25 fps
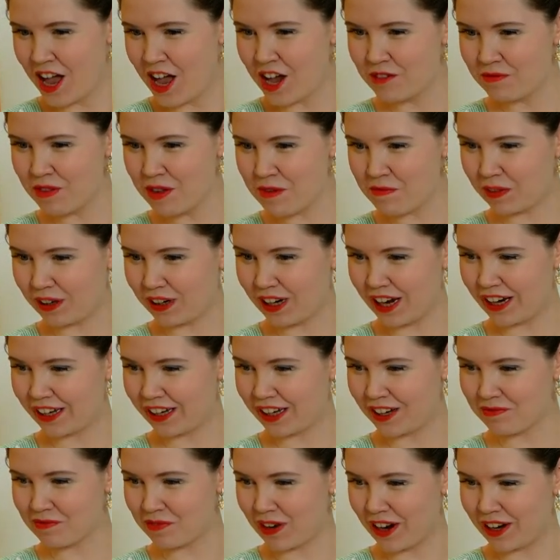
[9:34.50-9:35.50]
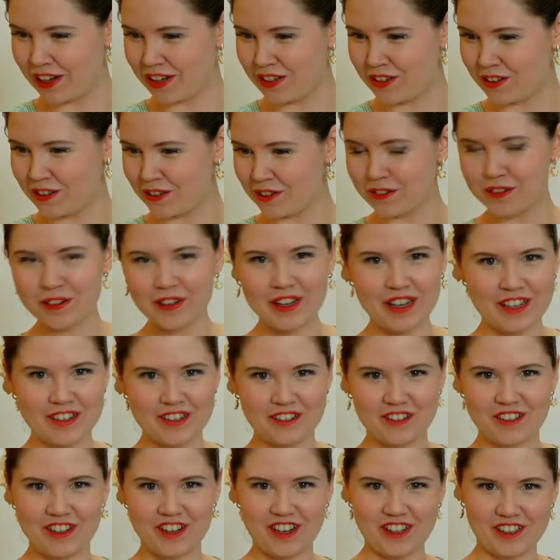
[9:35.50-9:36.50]
People liking my new
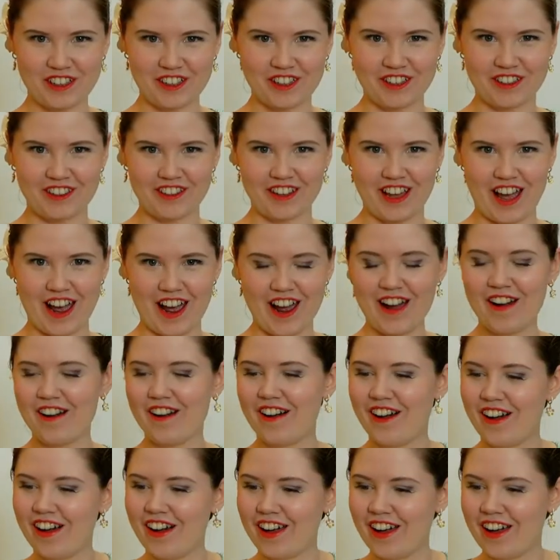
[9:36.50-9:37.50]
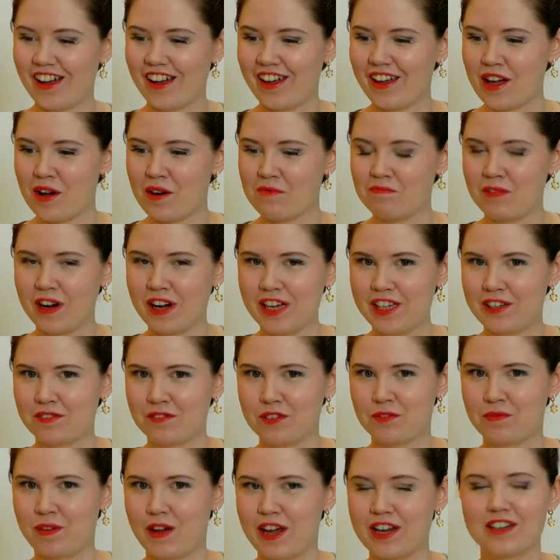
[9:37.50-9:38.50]
introduction there. I might have
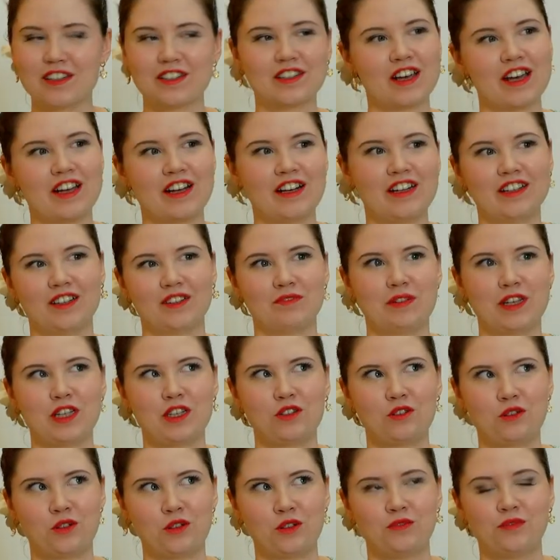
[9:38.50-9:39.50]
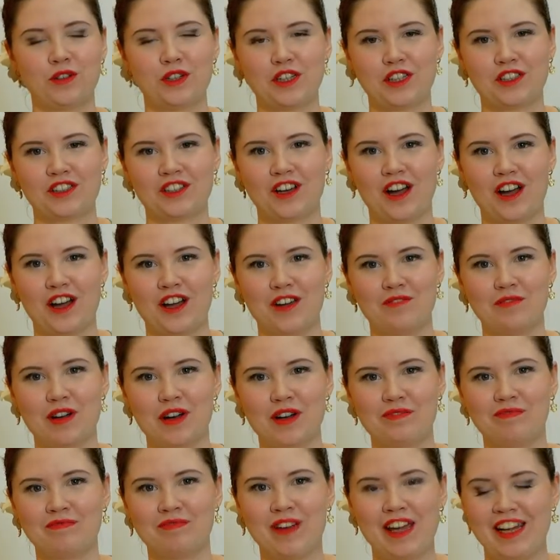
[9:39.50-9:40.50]
spent a little bit too much time
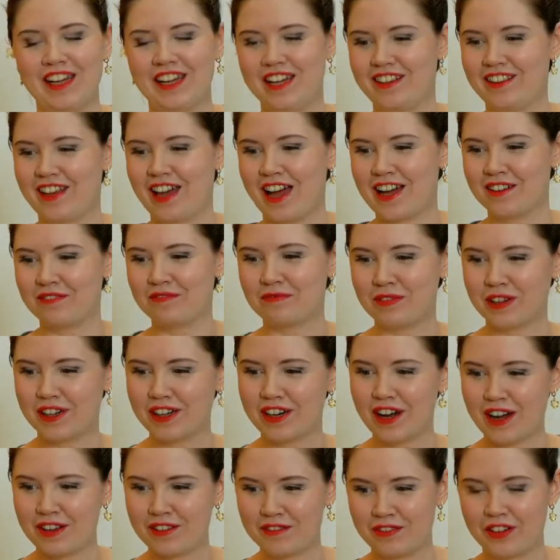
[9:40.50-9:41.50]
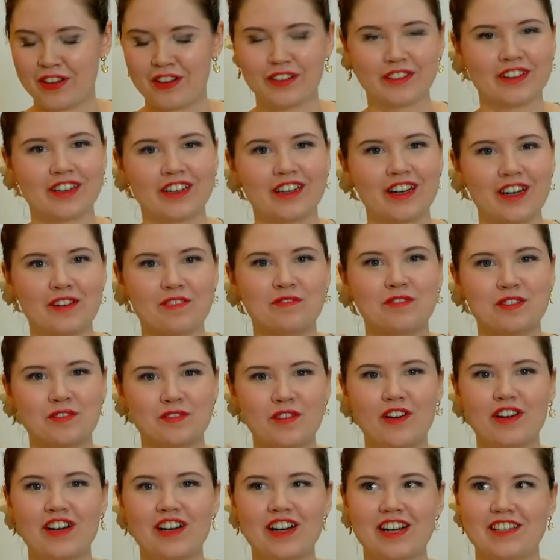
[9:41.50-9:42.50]
making that, but I felt that it was
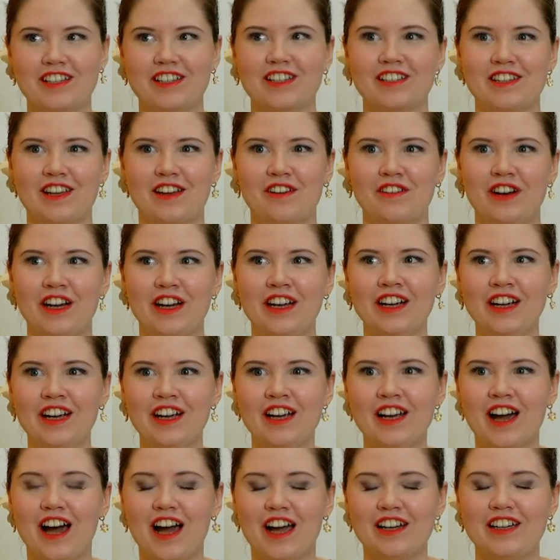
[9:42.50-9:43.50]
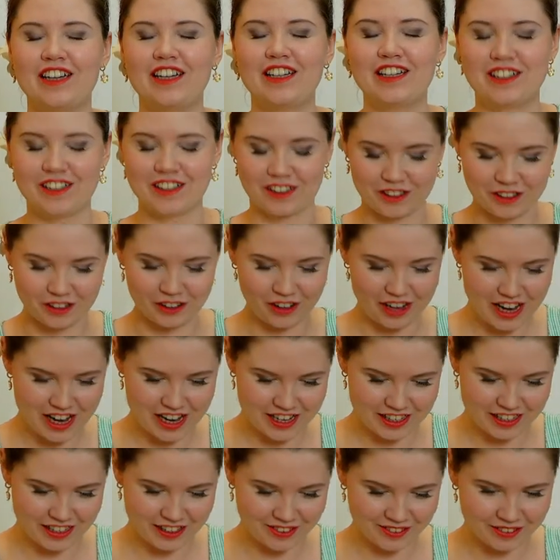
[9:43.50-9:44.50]
very necessary. I needed a
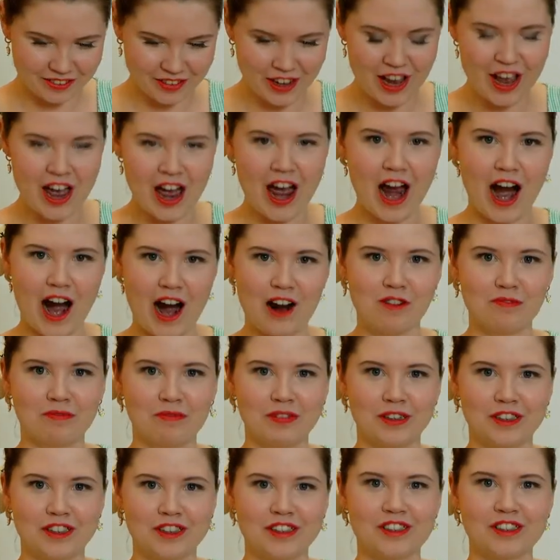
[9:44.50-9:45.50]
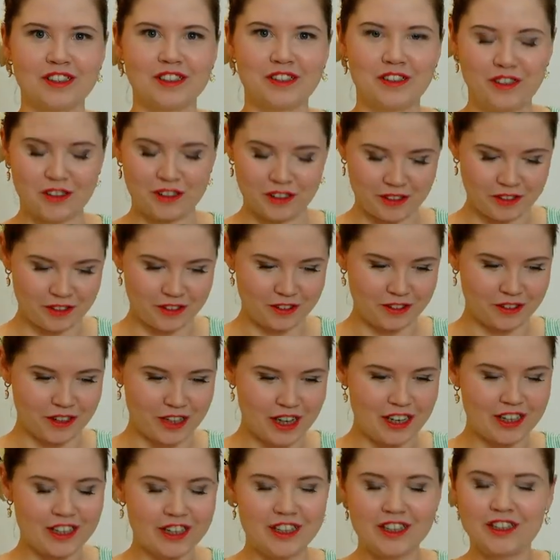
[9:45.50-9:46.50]
creative output to
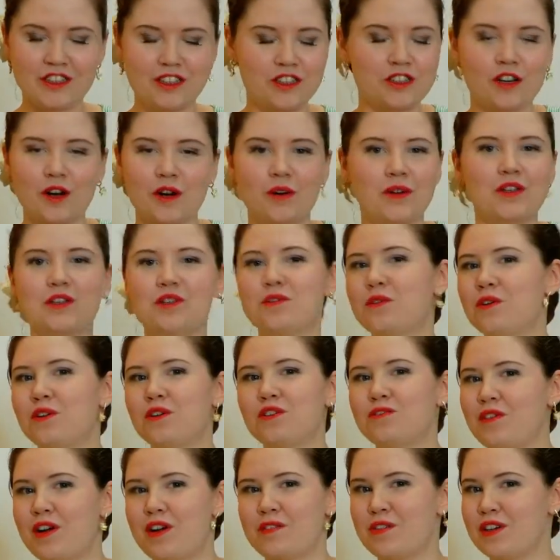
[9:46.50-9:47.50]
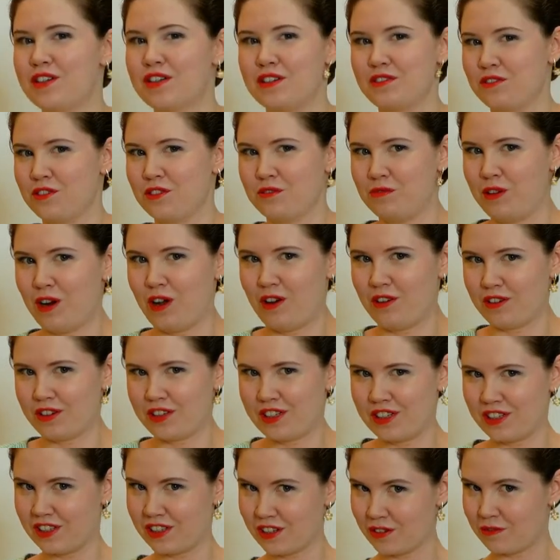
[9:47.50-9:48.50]
show you all my wonderful
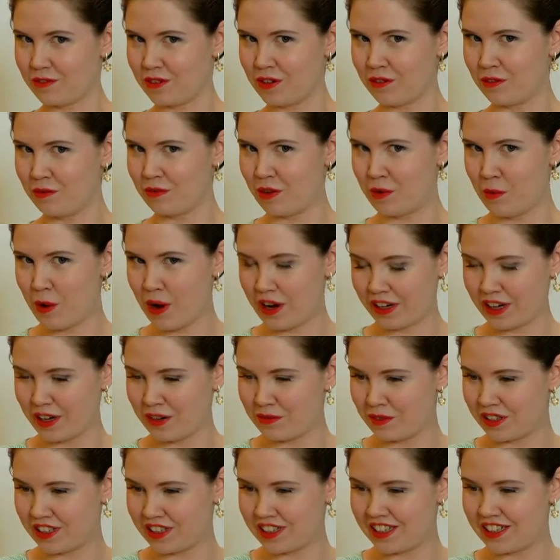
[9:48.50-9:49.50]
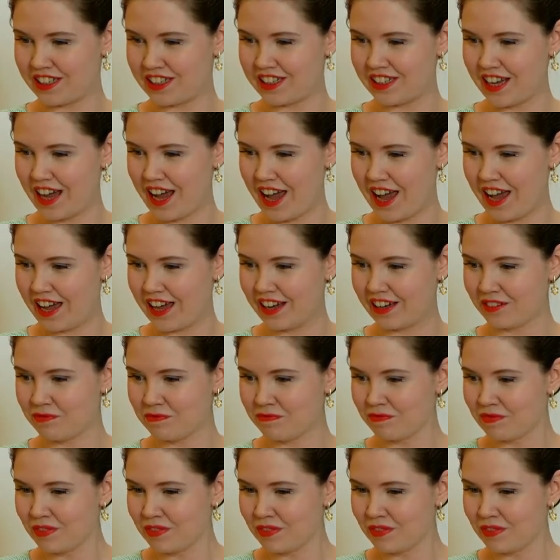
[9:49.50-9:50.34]
blocks that we will be working with today.